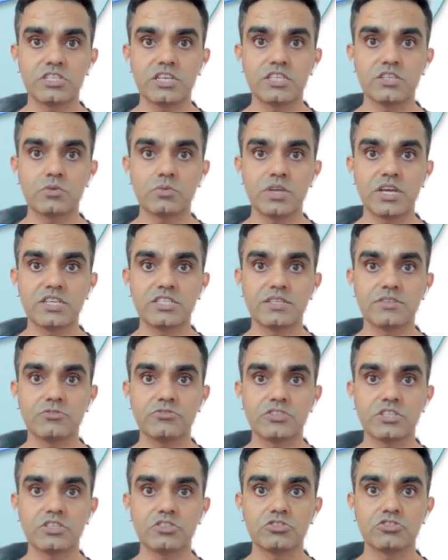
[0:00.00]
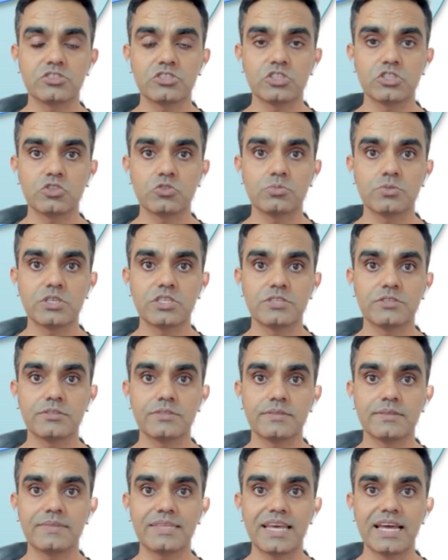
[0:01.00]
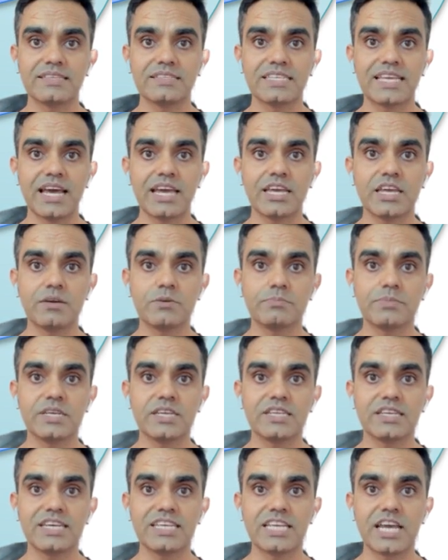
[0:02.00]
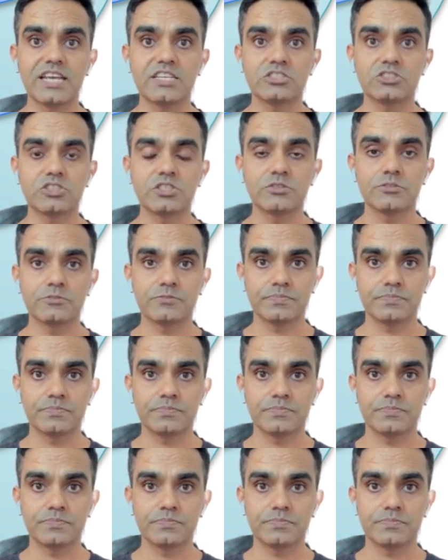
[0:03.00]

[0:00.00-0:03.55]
in a way that feels human, that's NLP in action.